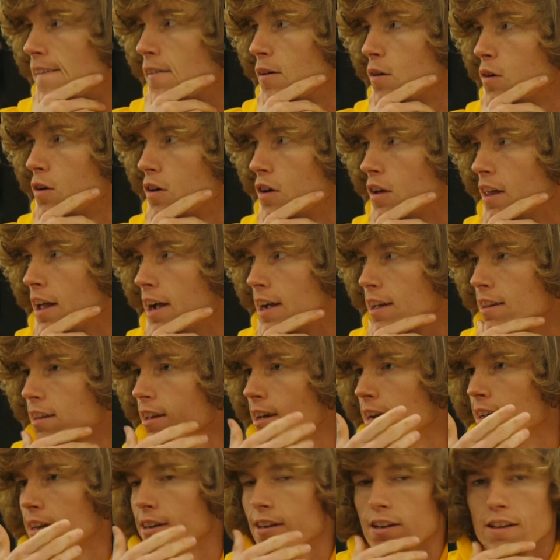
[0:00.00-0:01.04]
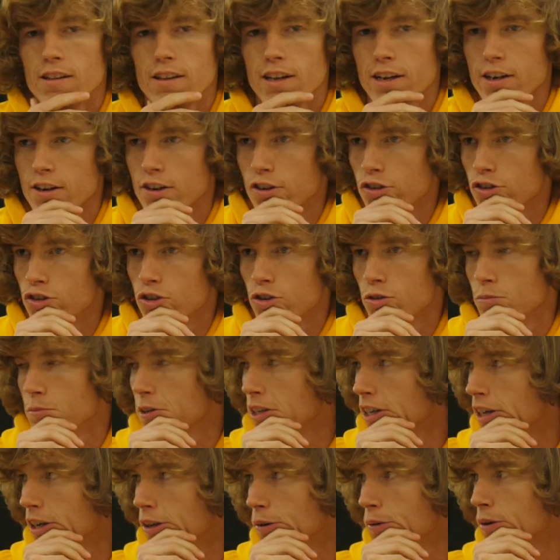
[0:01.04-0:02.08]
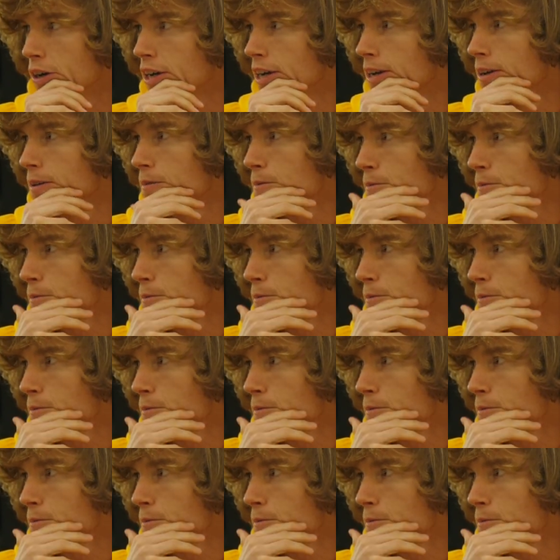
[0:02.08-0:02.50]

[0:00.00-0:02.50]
or like let it control me in any way.